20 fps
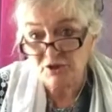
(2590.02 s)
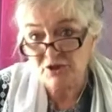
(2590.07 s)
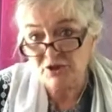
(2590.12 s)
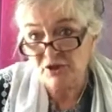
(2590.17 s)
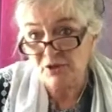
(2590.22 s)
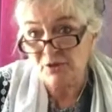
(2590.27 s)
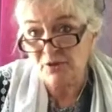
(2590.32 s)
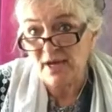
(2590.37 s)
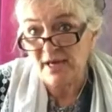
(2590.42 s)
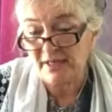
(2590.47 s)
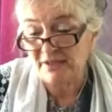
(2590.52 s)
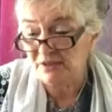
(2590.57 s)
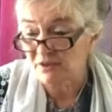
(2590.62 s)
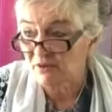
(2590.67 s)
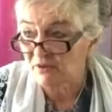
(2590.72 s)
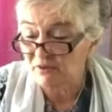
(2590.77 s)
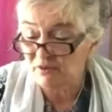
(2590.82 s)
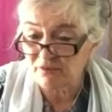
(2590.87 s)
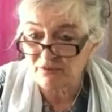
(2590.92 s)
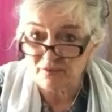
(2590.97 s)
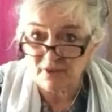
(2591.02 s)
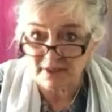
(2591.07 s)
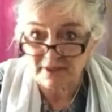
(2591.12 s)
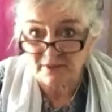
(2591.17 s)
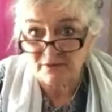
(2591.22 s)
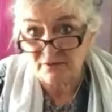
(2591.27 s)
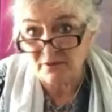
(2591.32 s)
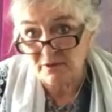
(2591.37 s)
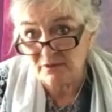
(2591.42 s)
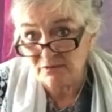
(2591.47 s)
to do that sort of, I
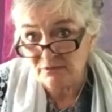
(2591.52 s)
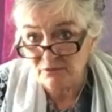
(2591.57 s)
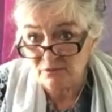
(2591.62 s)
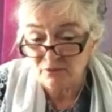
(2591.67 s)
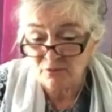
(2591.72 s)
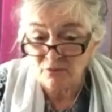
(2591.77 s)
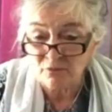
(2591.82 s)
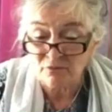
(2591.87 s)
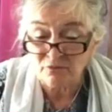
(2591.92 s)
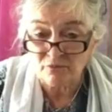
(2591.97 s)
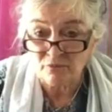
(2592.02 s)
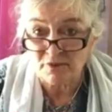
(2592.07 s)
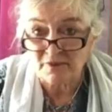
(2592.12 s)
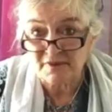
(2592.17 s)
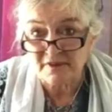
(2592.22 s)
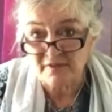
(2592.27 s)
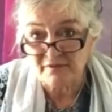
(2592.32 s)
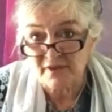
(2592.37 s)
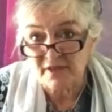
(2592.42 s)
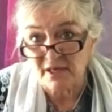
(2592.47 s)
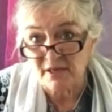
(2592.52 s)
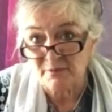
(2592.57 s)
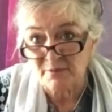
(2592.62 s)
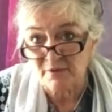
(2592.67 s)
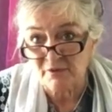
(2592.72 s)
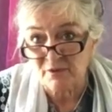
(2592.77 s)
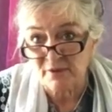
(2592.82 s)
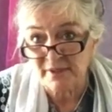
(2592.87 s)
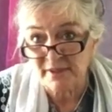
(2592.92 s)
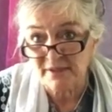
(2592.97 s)
don't know, once every couple
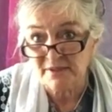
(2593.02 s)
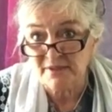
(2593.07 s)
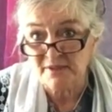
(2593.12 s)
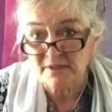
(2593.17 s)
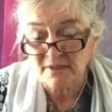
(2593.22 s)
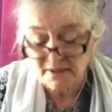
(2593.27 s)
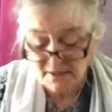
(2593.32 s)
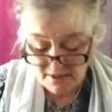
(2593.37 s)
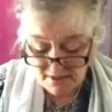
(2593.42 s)
of weeks.